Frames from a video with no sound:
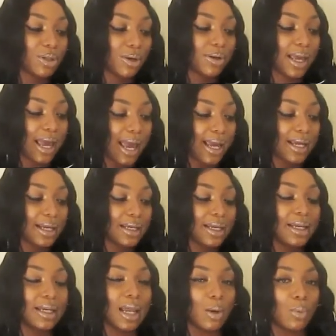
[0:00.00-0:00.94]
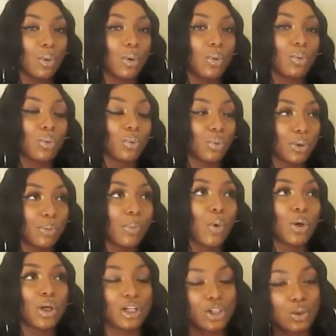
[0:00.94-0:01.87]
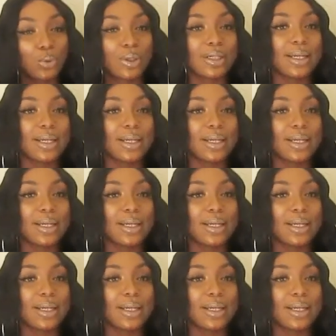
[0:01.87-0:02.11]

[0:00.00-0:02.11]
okay? And they will report it to a